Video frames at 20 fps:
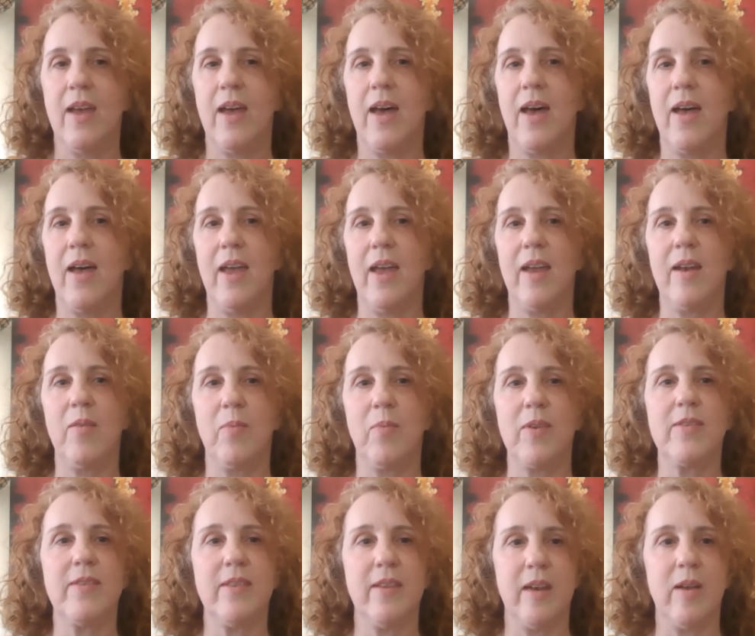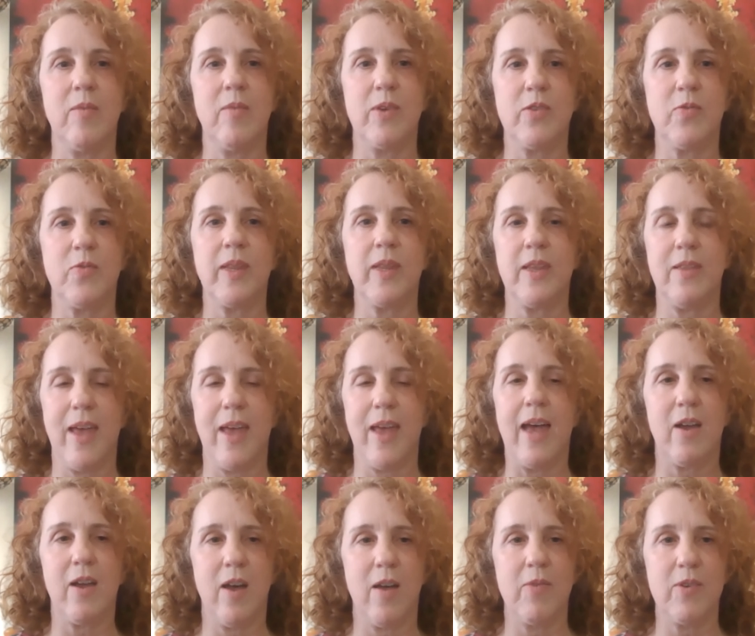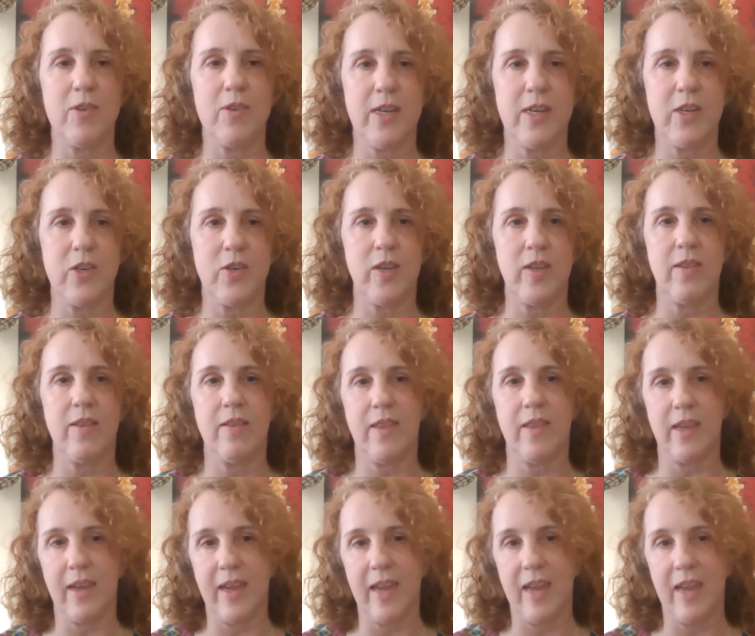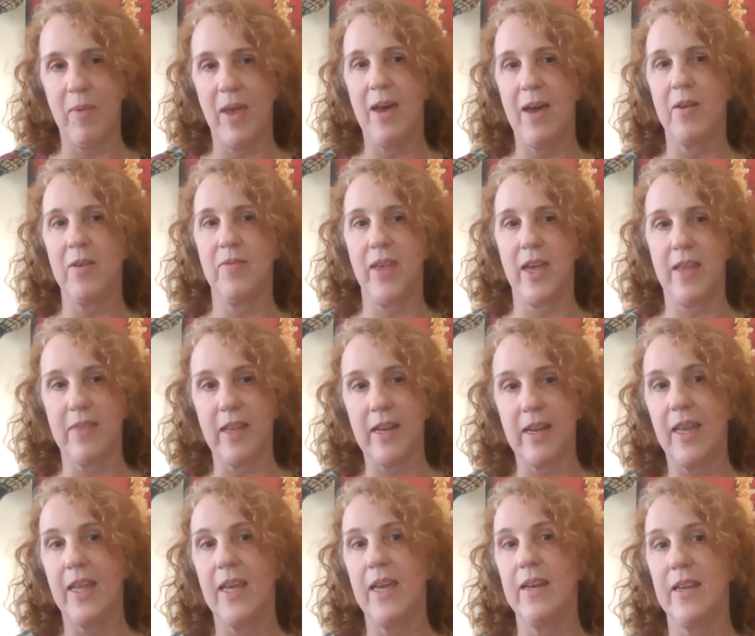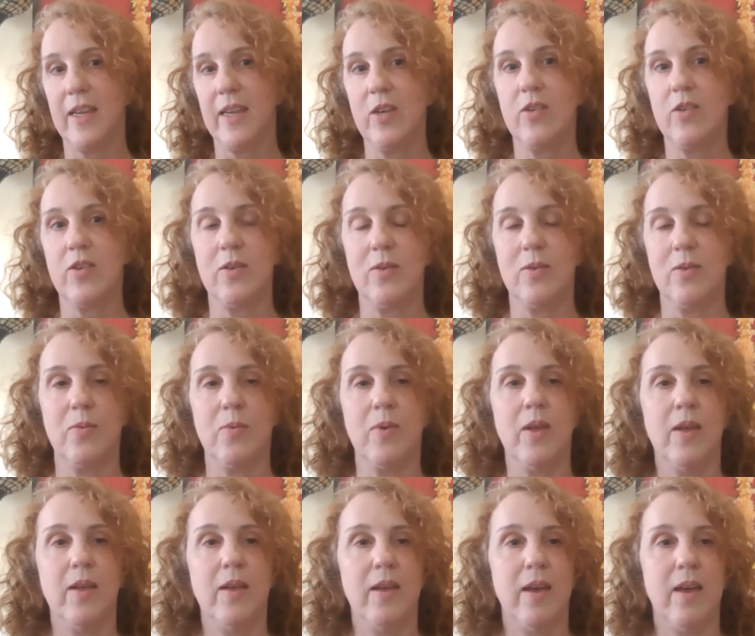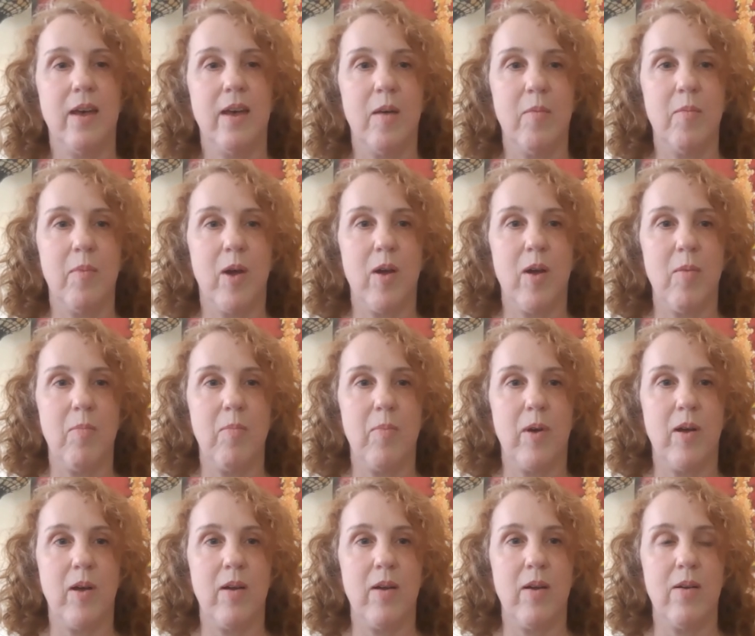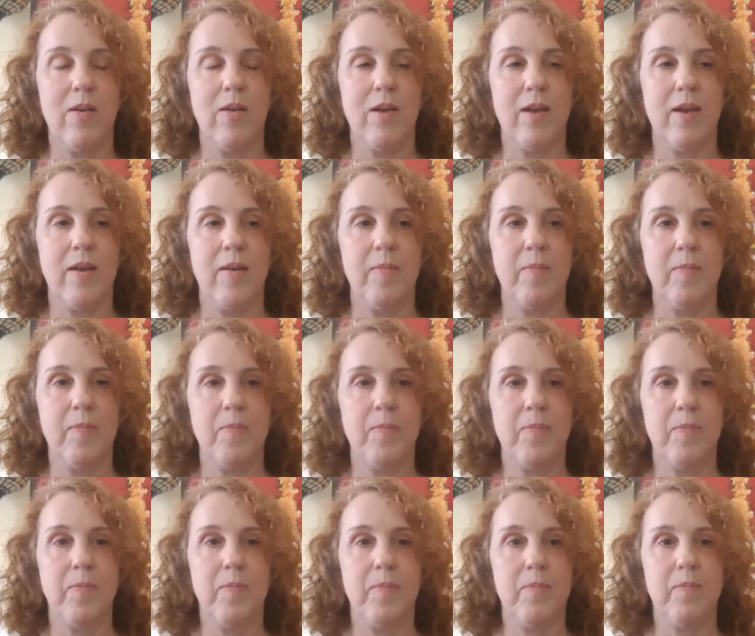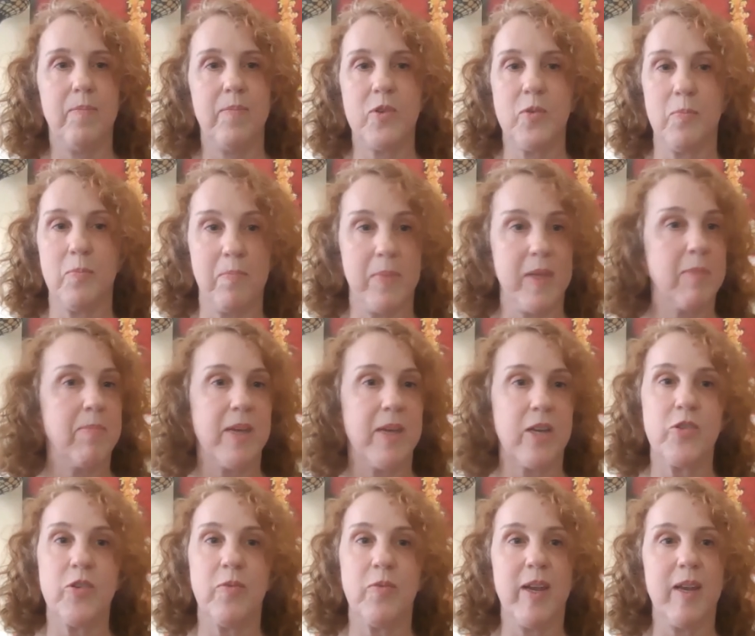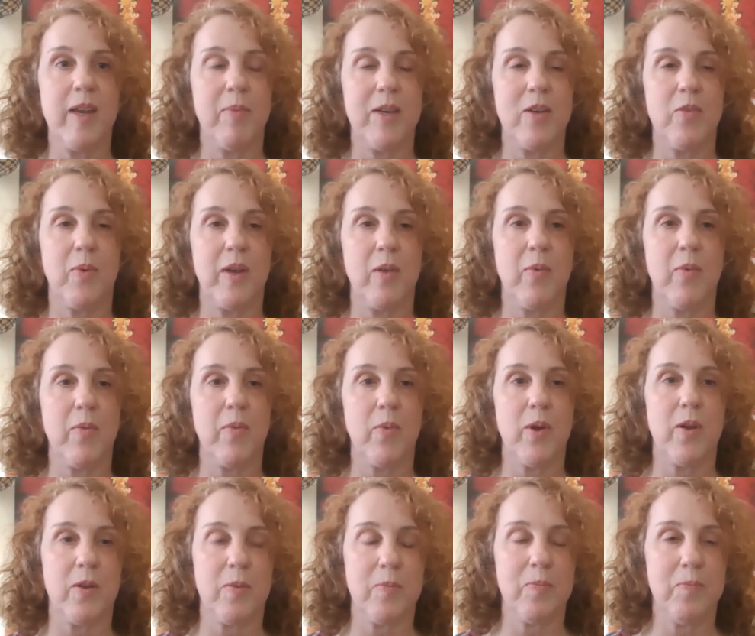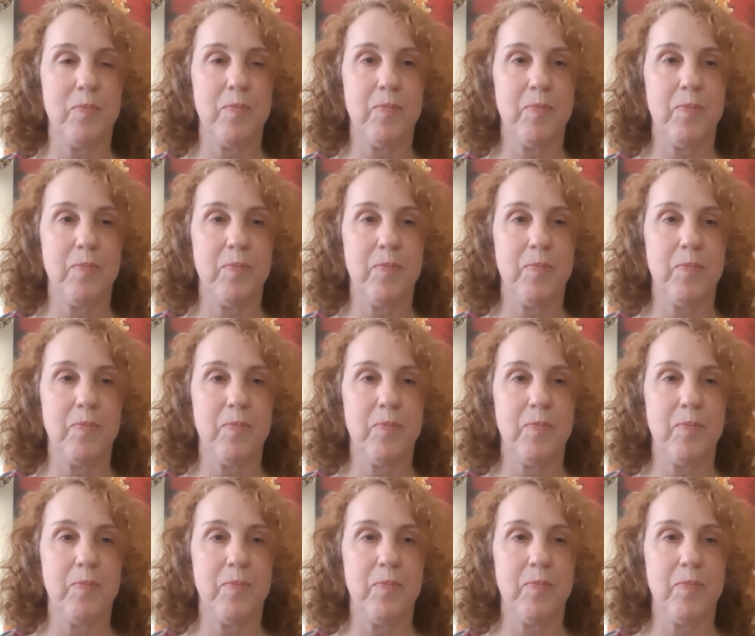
Uh, and it was and it was really that conversation that came out of that that led into um, our our um, sort of big picture ready by 21 work.